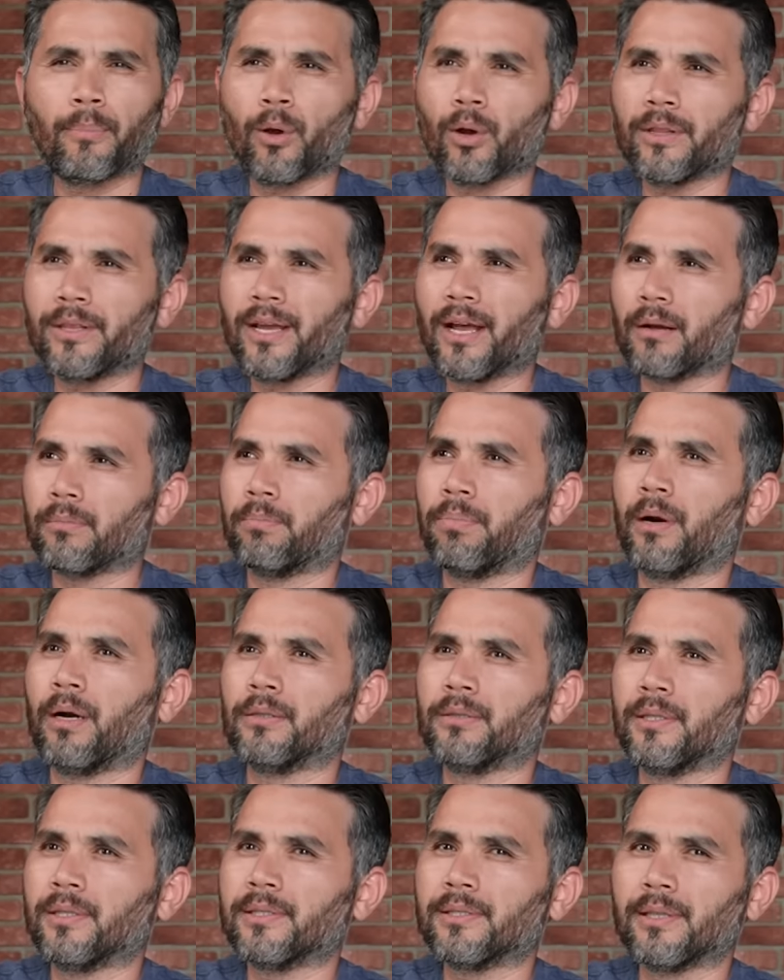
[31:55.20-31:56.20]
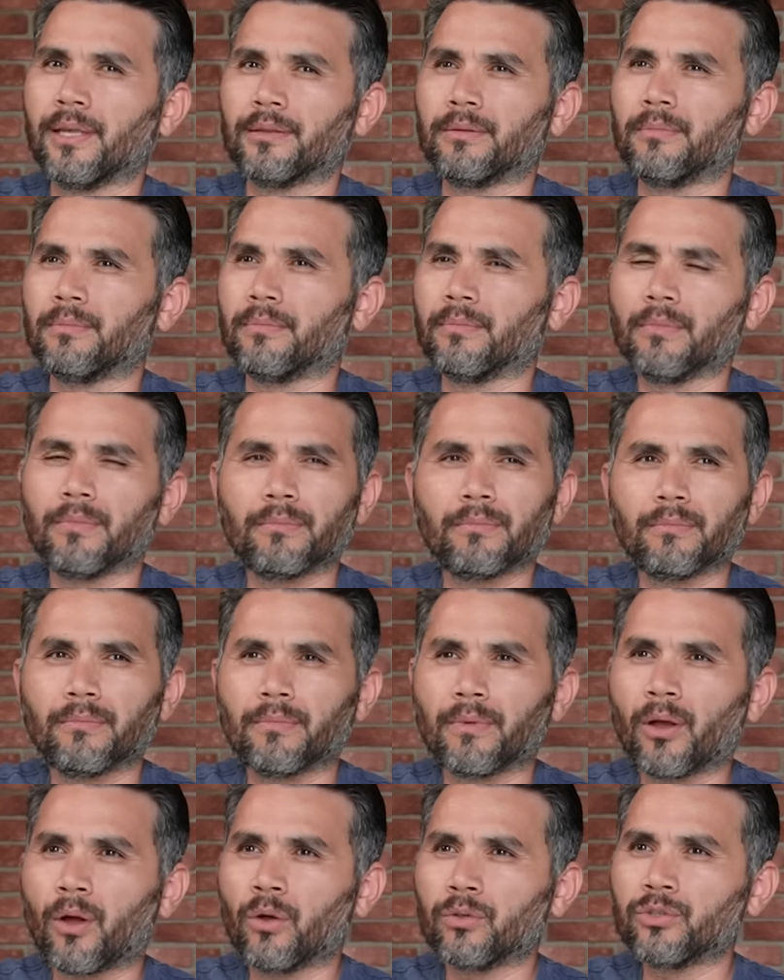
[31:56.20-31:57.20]
political parties that
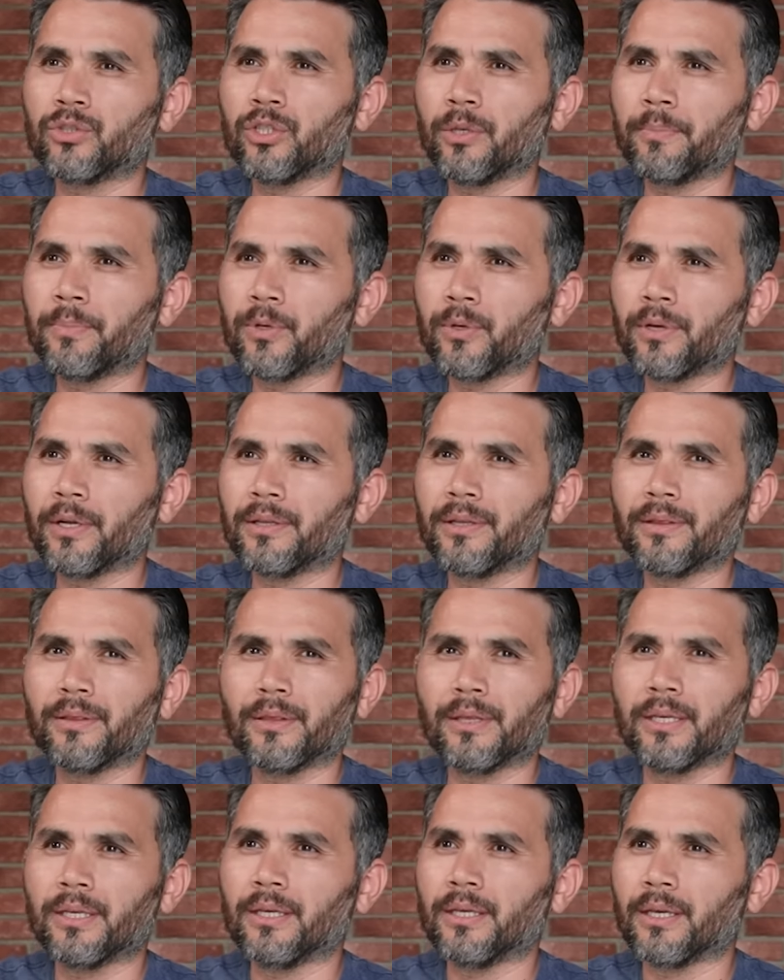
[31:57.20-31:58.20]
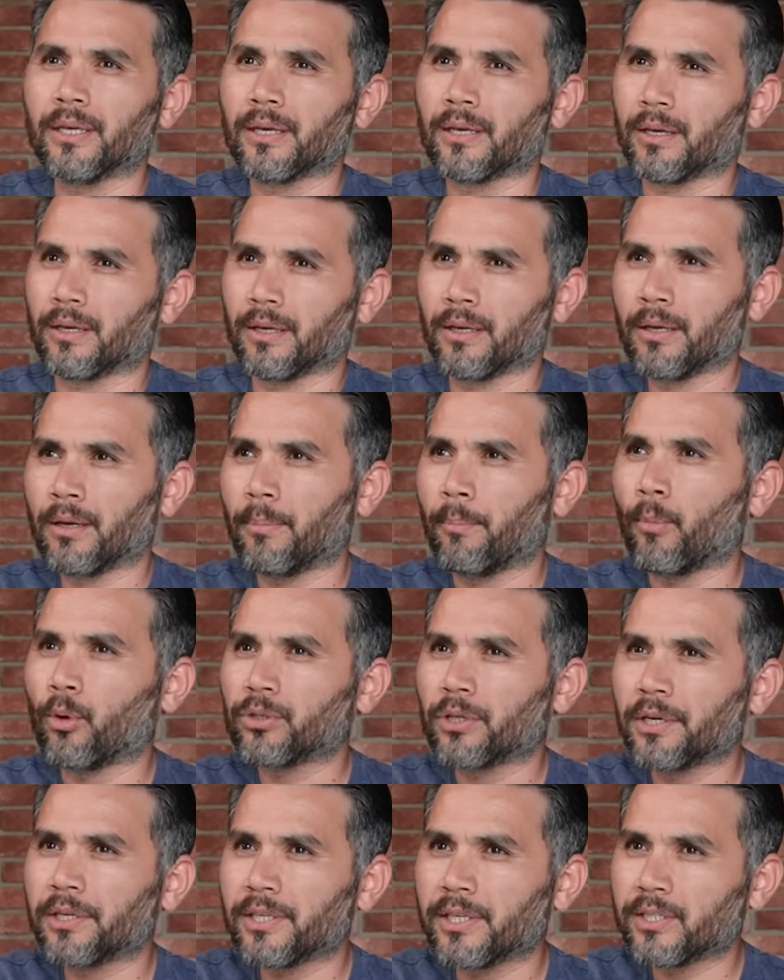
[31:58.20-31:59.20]
contributed in the
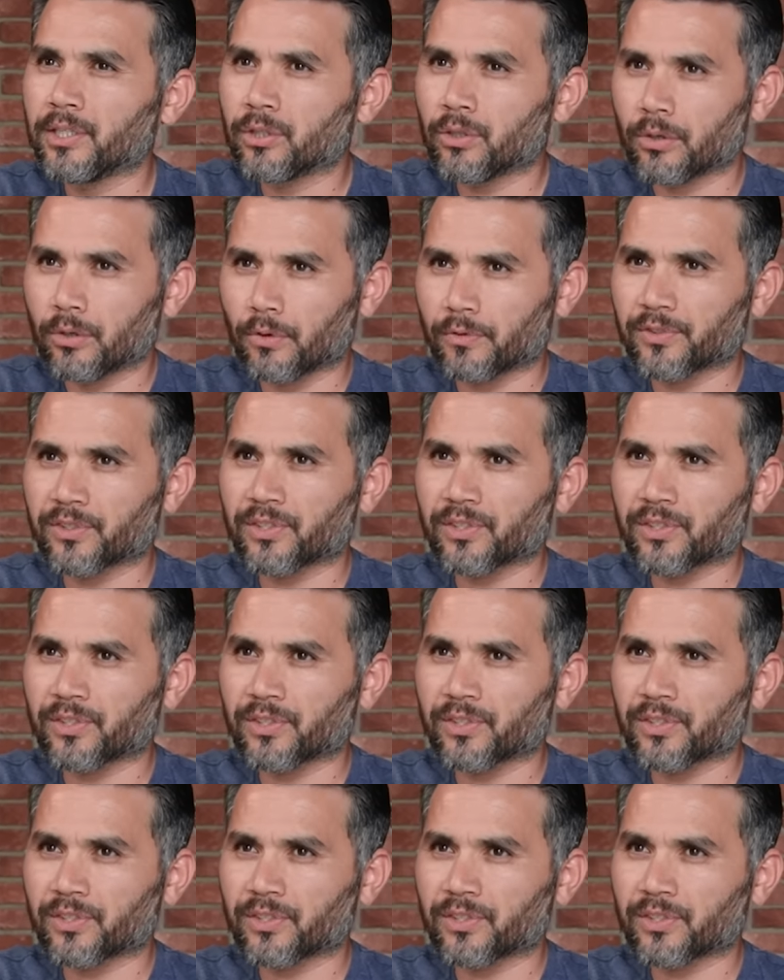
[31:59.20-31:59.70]
modern history of